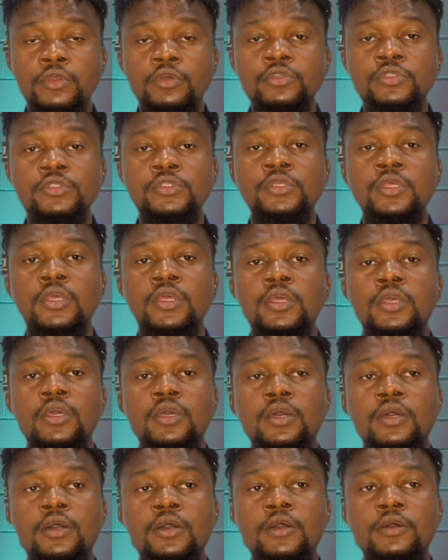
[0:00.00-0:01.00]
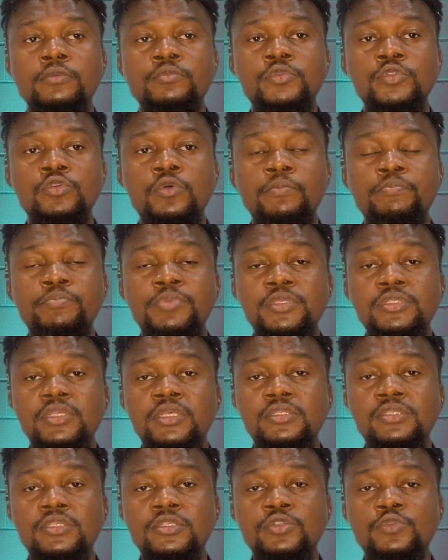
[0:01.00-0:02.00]
because some
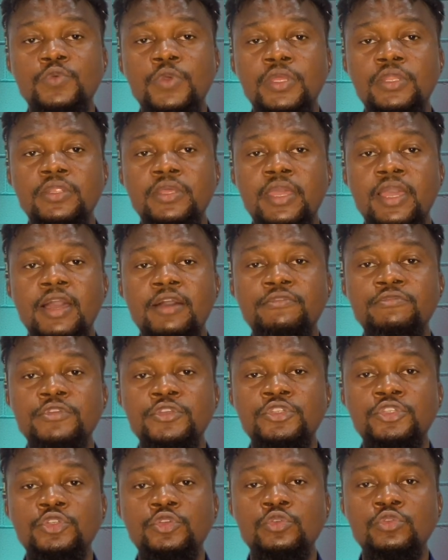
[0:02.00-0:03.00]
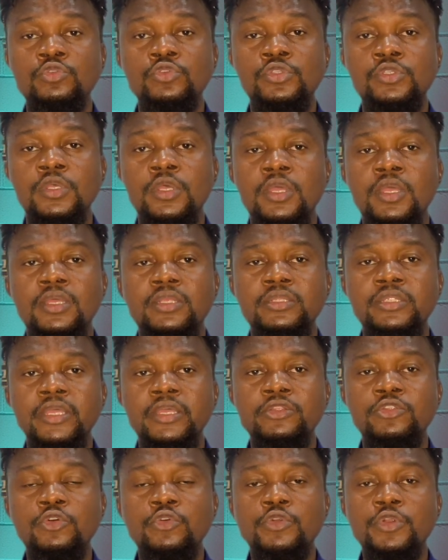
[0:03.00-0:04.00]
businesses, when they have issues,
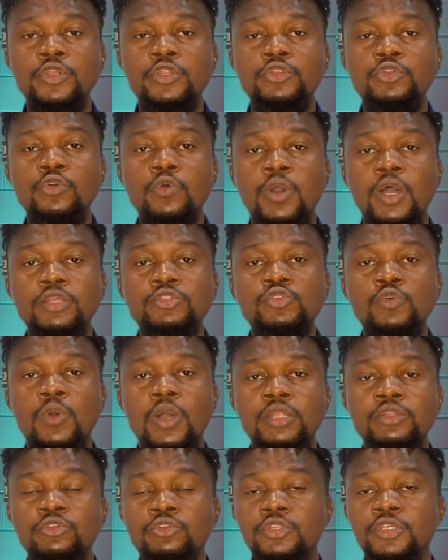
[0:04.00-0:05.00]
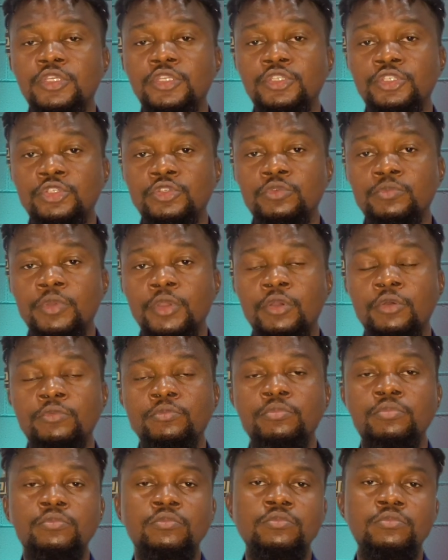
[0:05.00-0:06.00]
they don't really know how to handle the issue,
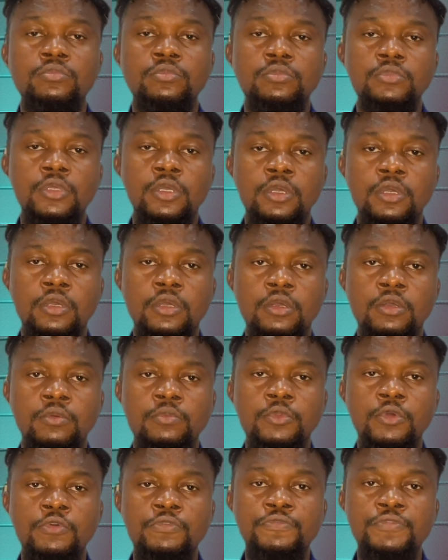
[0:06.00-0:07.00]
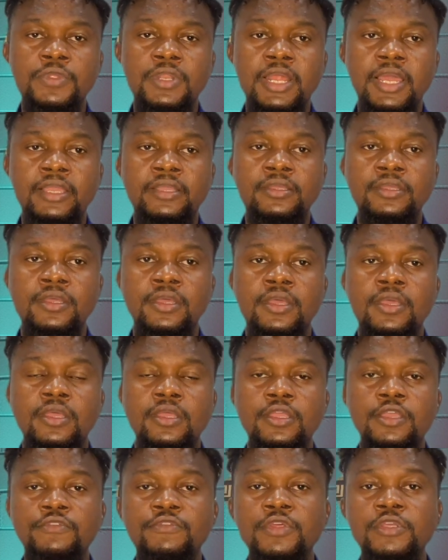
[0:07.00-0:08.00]
because they'll feel like
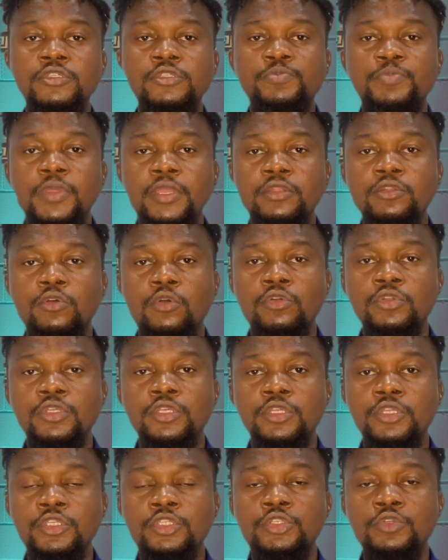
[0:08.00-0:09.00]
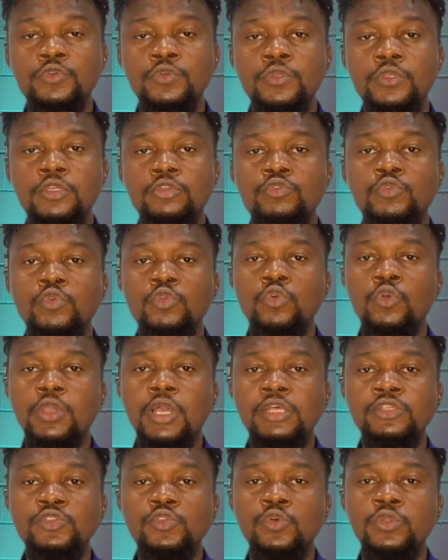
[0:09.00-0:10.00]
if they spend on the issue, it will look
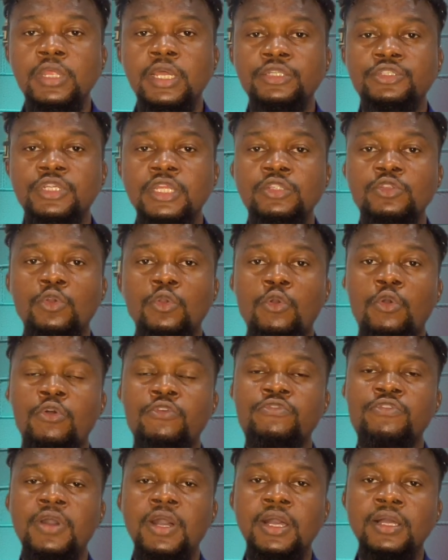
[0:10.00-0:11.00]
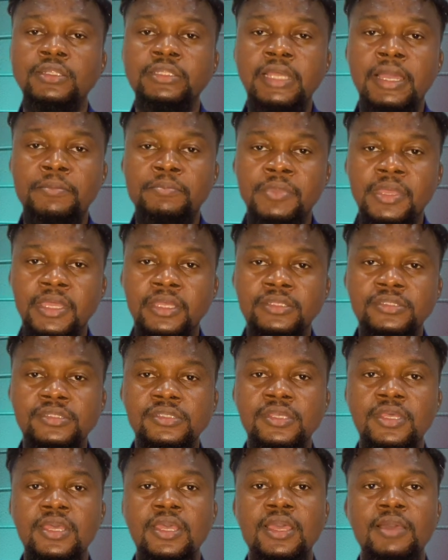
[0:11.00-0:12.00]
as though they are trying to cover their
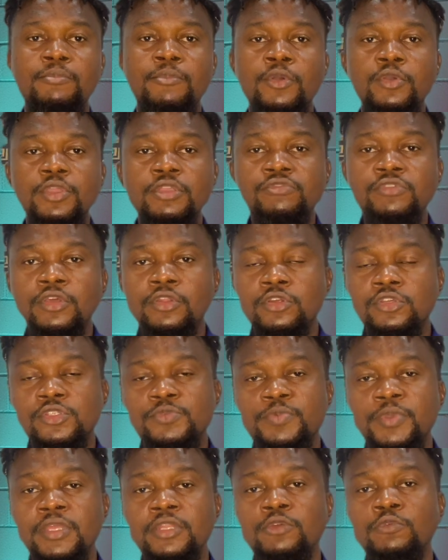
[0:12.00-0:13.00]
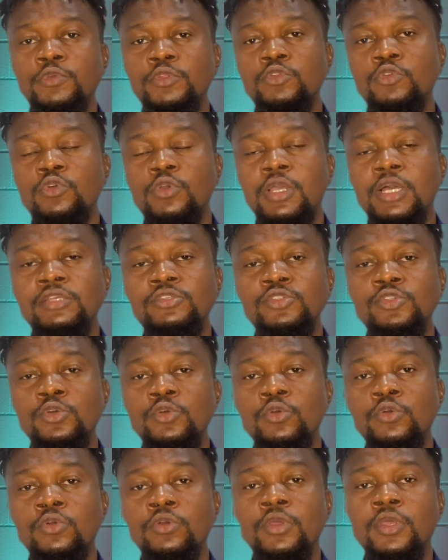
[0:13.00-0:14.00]
mess. But if they don't spend, it will look as
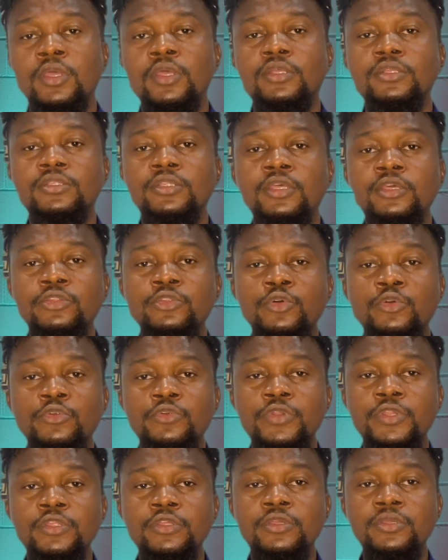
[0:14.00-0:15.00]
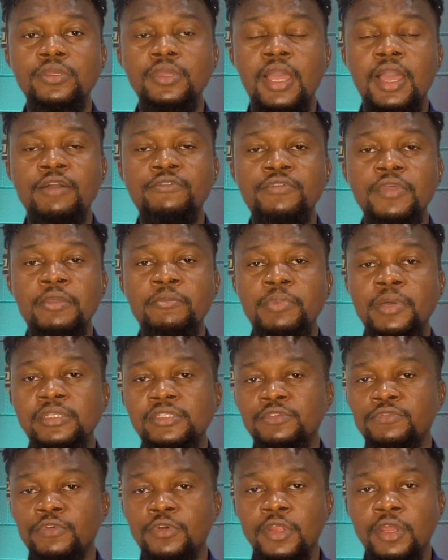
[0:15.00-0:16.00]
though they don't really have
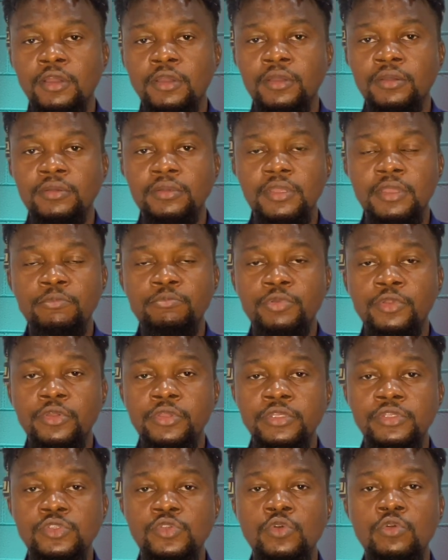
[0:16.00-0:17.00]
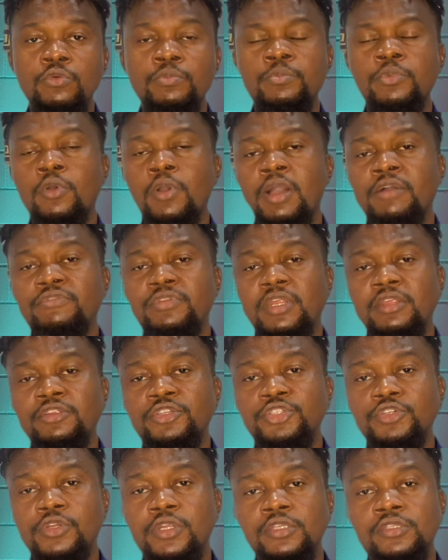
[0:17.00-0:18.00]
empathy for their employees. So, but having an
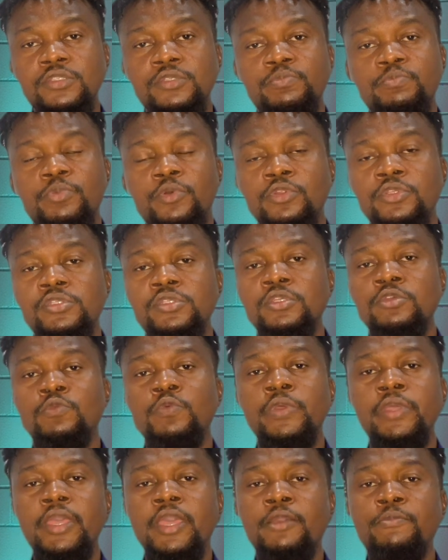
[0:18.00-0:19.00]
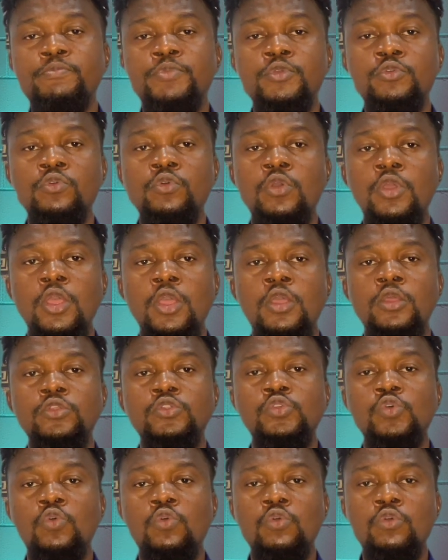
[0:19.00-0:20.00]
insurance policy will help you
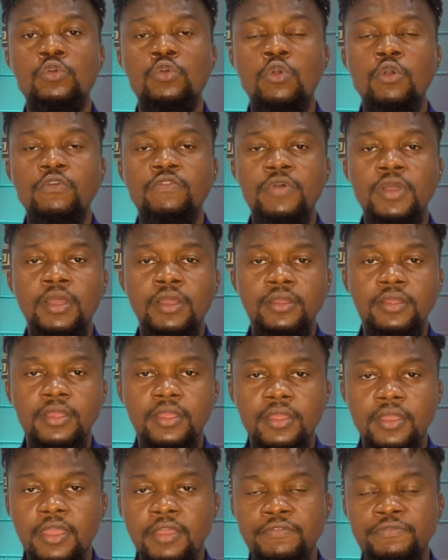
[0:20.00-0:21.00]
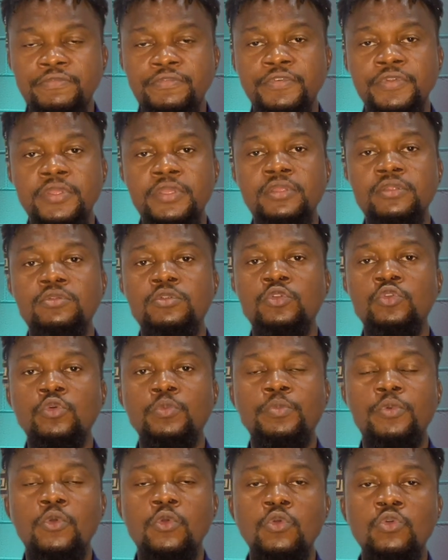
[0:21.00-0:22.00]
to cover every
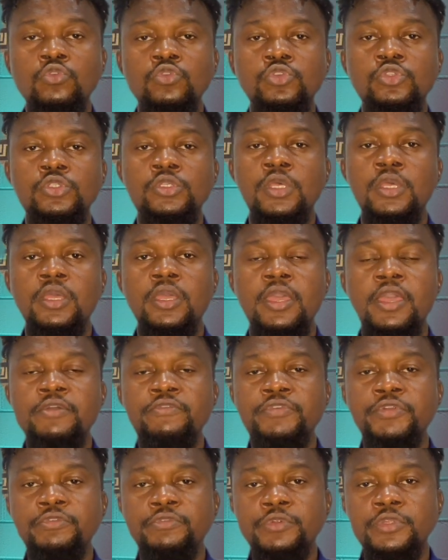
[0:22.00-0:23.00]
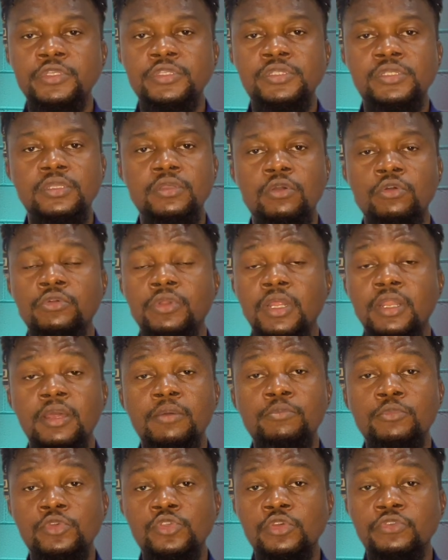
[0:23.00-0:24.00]
loopholes, every risk, or
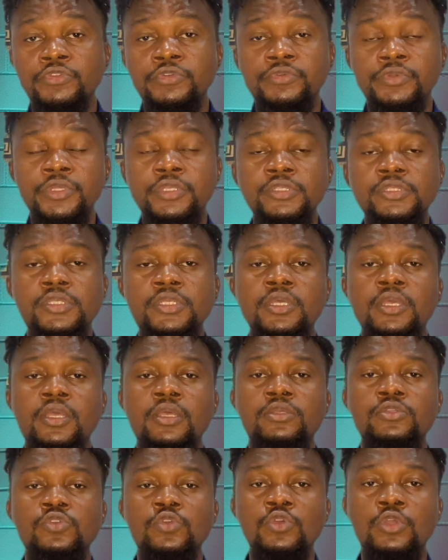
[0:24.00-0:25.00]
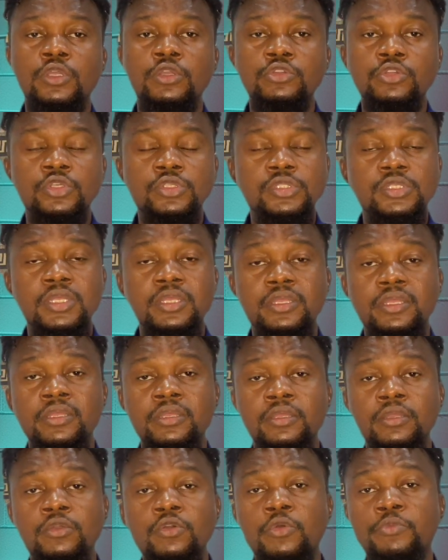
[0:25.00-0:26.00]
rather most of the risk. So you can just take
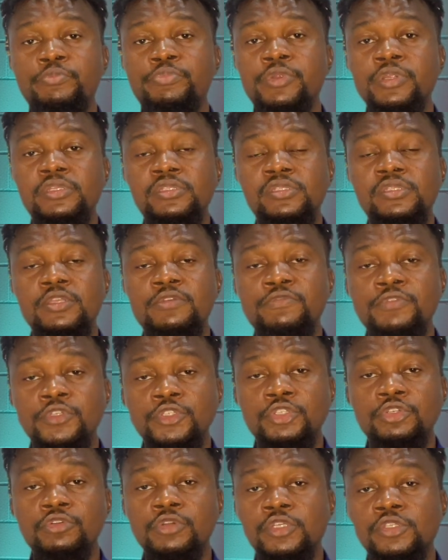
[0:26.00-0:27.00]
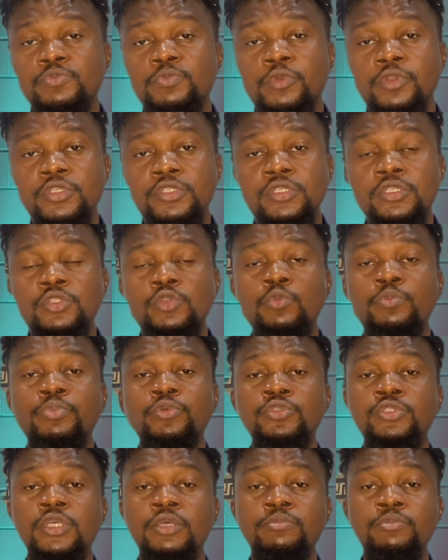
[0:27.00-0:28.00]
a comprehensive insurance policy to
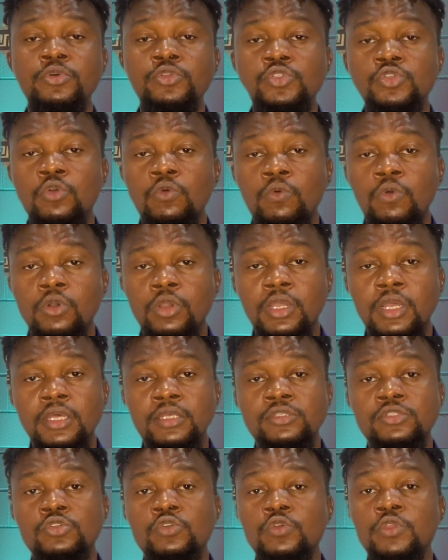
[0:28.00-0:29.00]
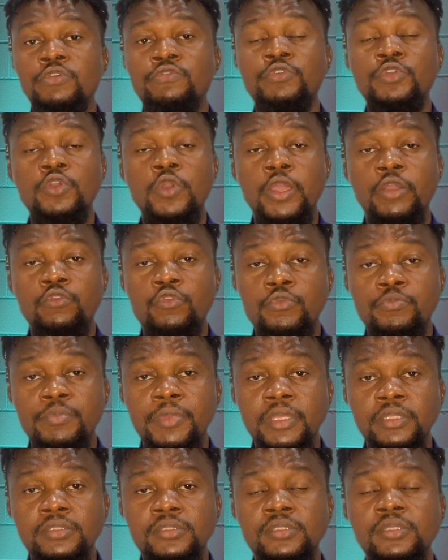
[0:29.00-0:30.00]
protect both your workers, even your
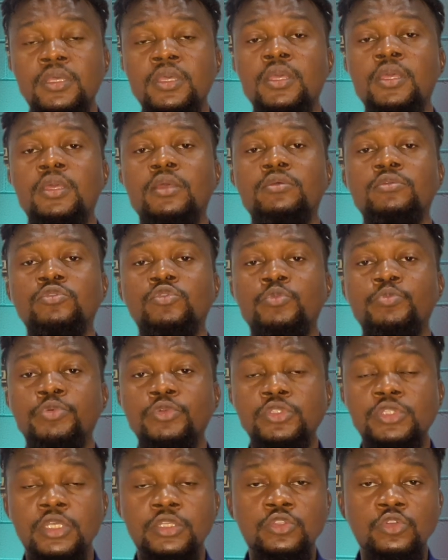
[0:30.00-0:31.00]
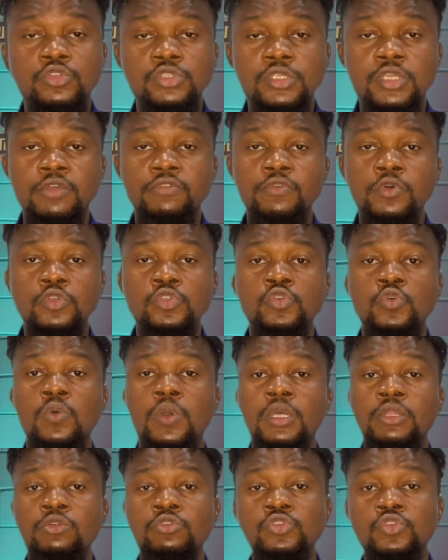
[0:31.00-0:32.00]
equipment, to protect yourself
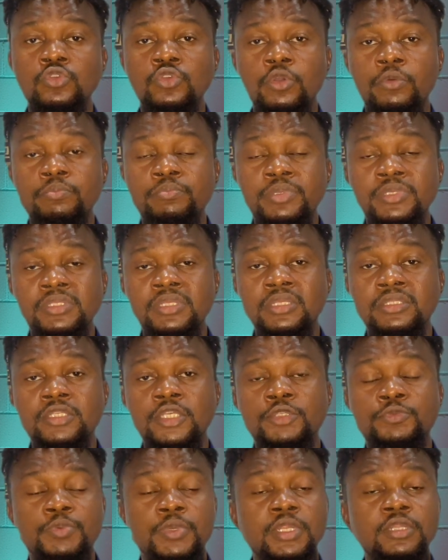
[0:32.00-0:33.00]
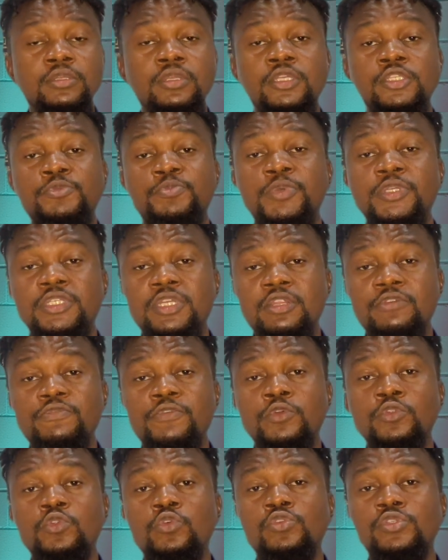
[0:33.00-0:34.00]
also, and also your business. Especially
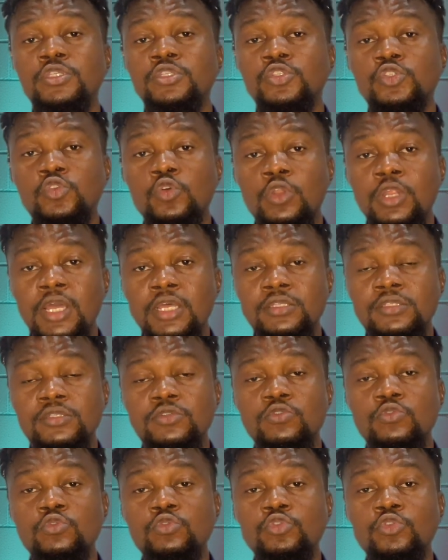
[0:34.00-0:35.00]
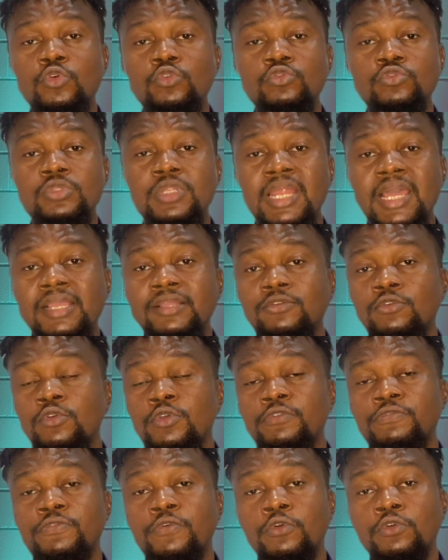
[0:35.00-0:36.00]
for those installers who don't like
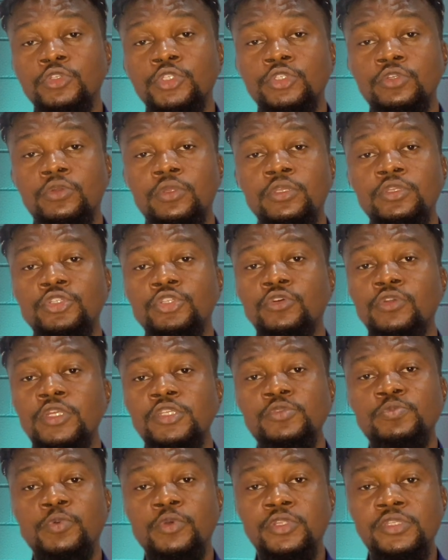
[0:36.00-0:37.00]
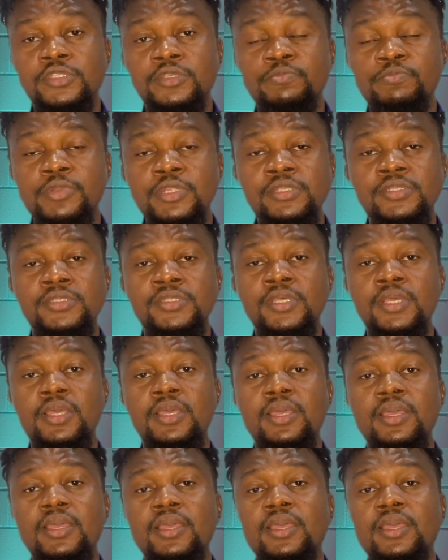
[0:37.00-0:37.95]
going for insurance policy, please,